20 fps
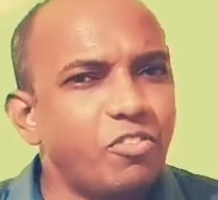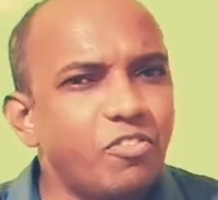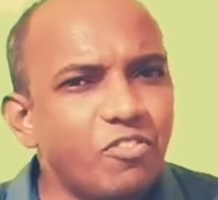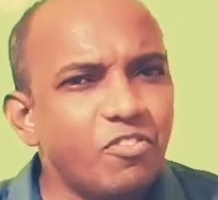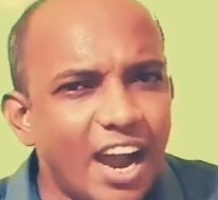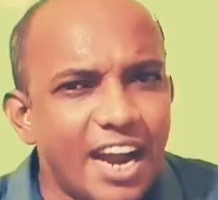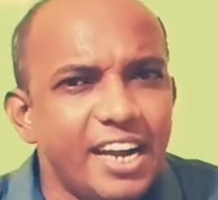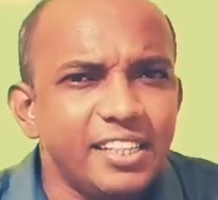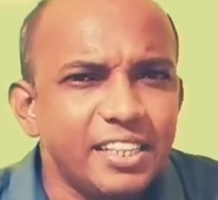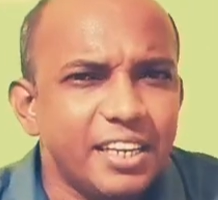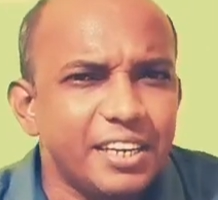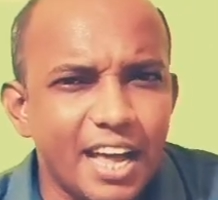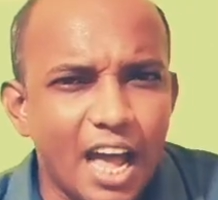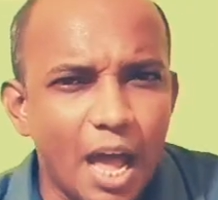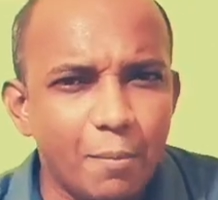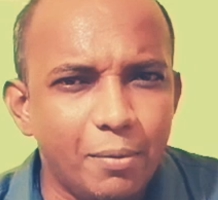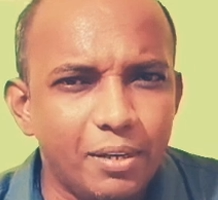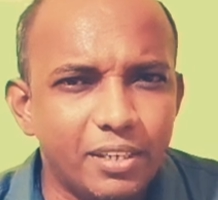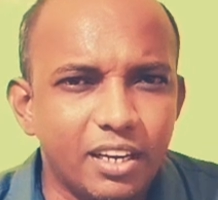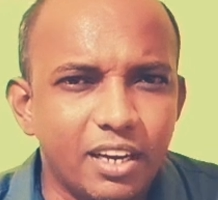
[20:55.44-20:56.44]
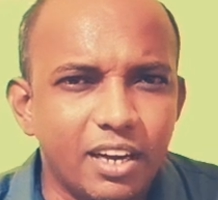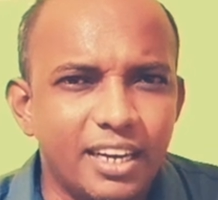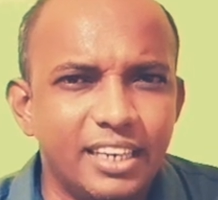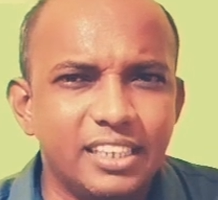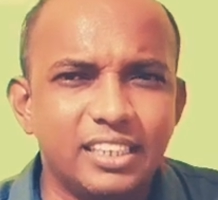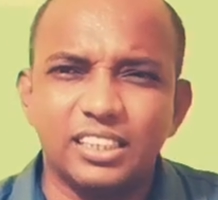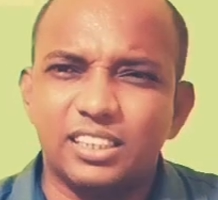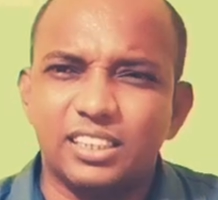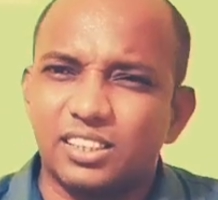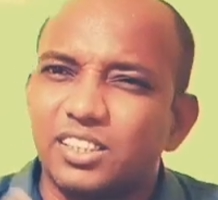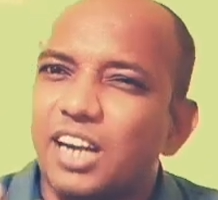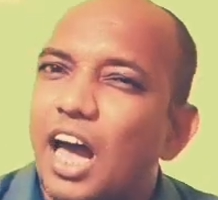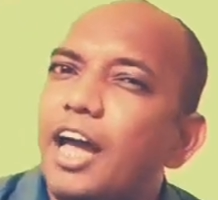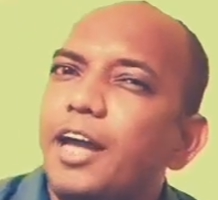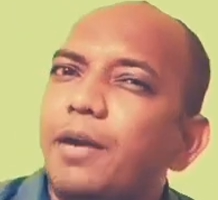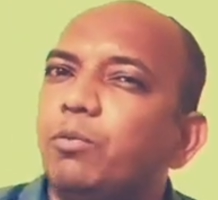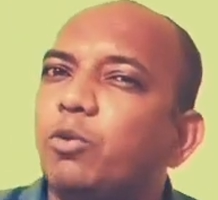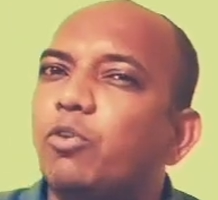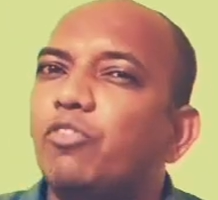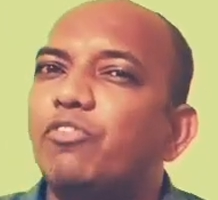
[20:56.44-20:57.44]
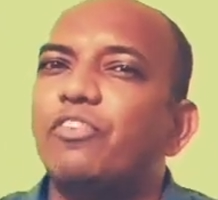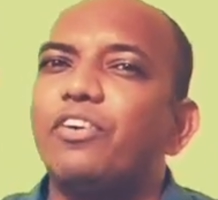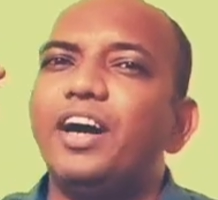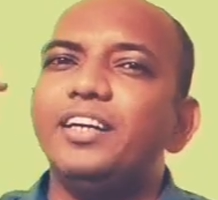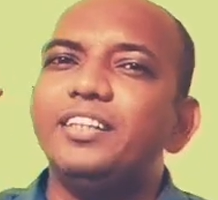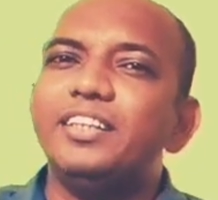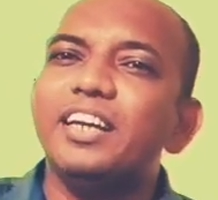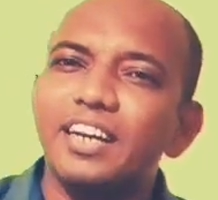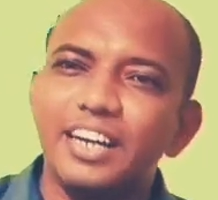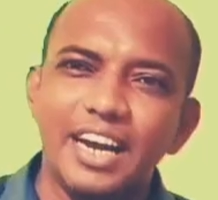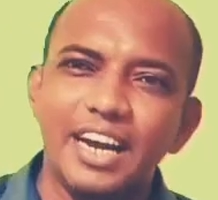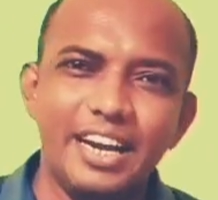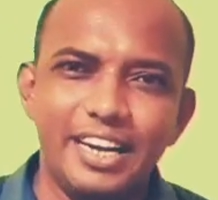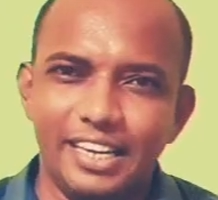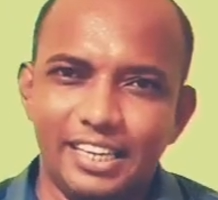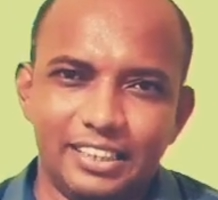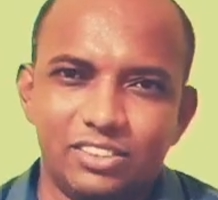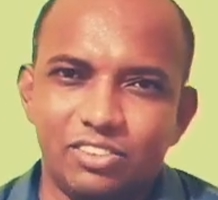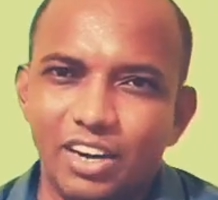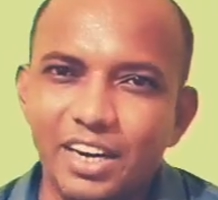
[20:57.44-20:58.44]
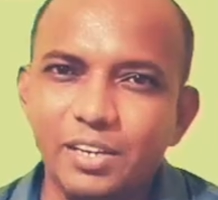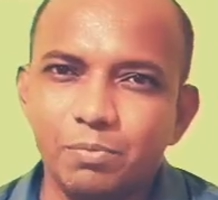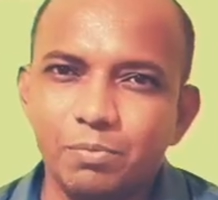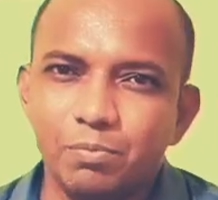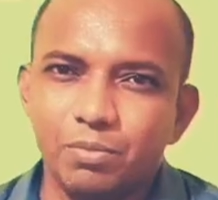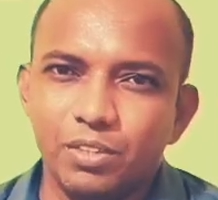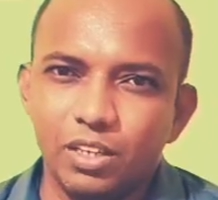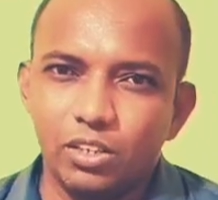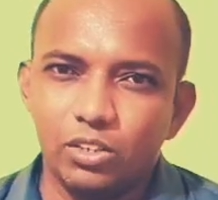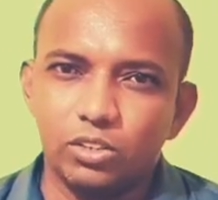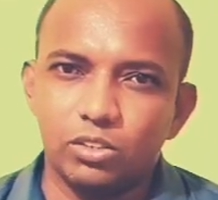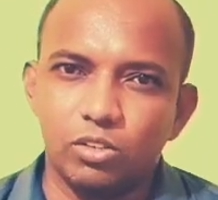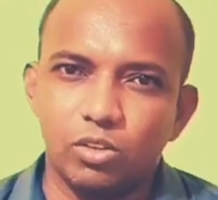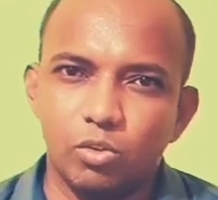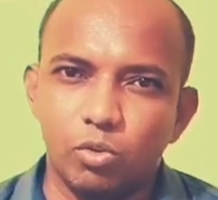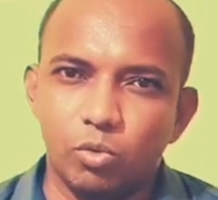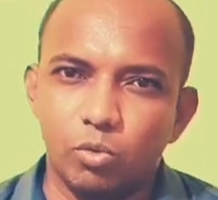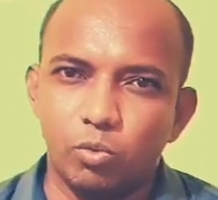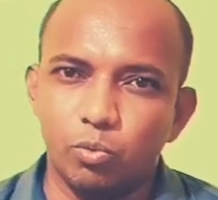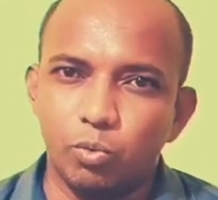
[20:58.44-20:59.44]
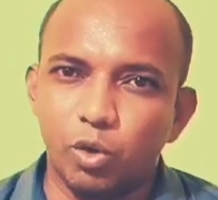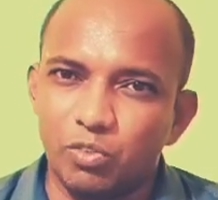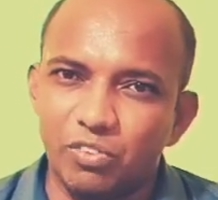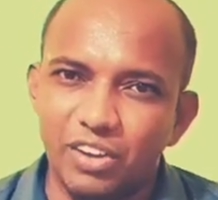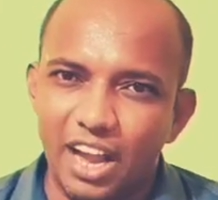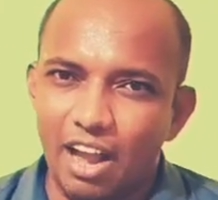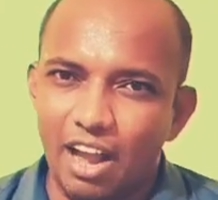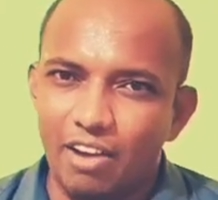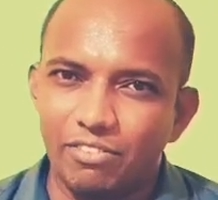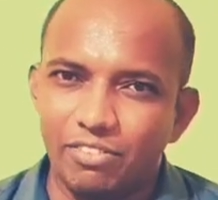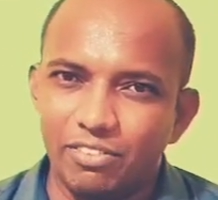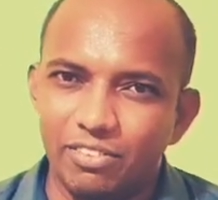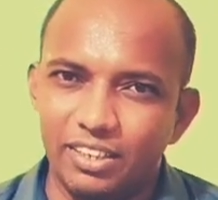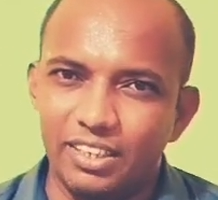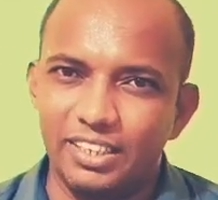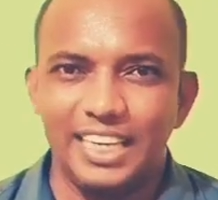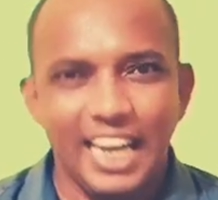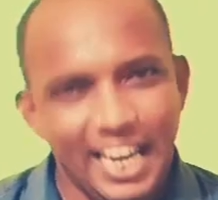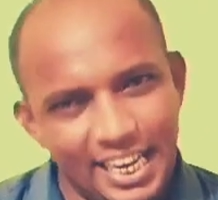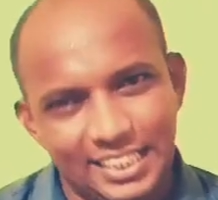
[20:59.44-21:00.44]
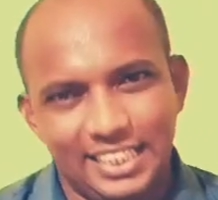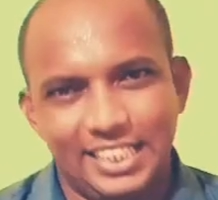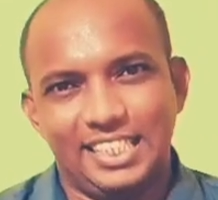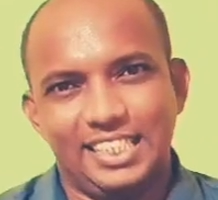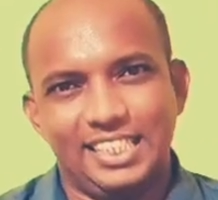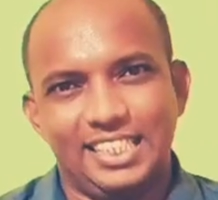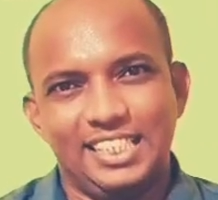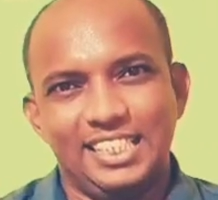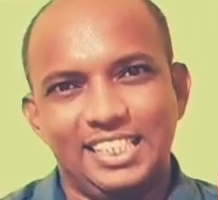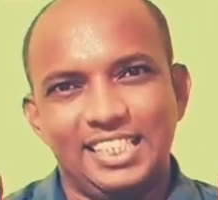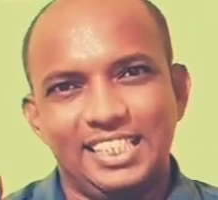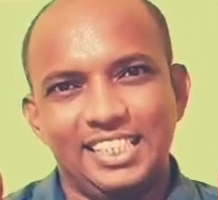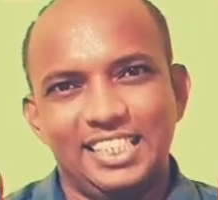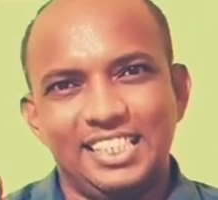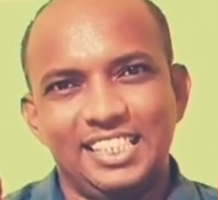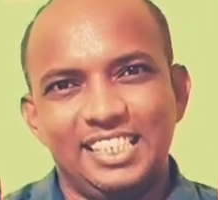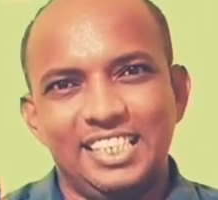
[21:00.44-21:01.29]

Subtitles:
After finding the diameter, it is time to find the radius, right? What we have? Yes,